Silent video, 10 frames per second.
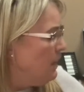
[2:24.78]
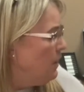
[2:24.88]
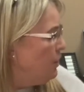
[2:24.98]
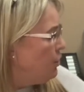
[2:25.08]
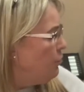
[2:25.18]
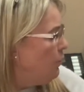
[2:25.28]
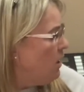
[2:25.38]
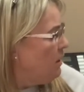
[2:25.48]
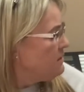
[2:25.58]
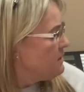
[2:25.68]
You will
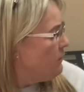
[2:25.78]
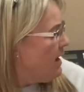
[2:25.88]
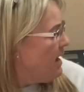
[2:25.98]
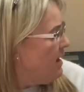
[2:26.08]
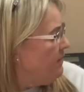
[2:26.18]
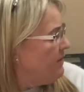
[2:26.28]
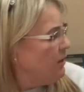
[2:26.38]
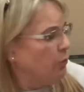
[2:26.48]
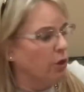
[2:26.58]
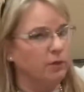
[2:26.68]
also have a
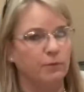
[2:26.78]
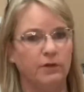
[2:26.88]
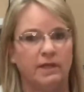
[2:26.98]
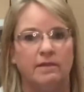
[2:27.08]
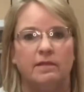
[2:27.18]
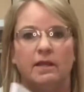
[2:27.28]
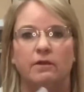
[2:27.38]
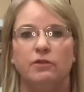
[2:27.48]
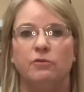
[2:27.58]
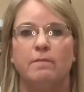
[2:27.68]
workbook in there.
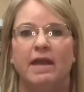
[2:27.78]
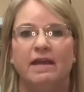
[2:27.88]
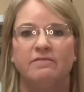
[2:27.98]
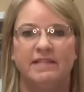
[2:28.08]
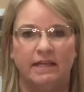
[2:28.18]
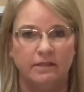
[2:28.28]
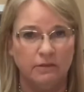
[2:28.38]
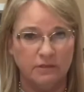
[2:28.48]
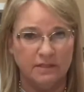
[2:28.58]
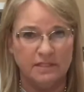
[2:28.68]
You may have
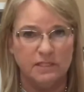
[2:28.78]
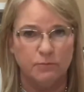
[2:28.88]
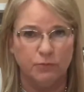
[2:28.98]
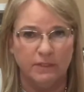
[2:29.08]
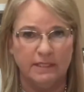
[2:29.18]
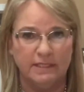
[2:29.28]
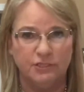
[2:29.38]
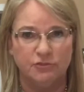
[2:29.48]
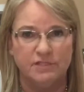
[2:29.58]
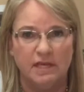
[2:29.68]
downloaded this and printed it
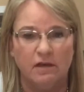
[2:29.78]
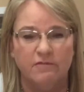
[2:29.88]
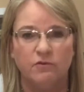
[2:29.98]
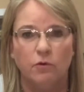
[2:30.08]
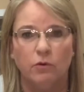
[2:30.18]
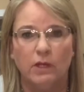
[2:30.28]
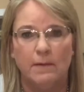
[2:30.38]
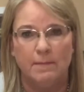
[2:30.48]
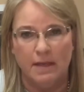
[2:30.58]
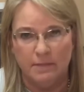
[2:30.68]
yourself, or
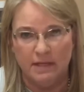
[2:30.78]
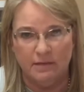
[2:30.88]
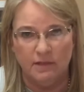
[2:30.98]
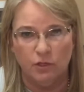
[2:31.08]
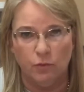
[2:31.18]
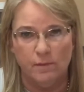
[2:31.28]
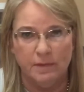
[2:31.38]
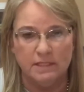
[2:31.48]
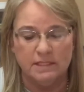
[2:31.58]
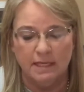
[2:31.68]
it may be in the equipment.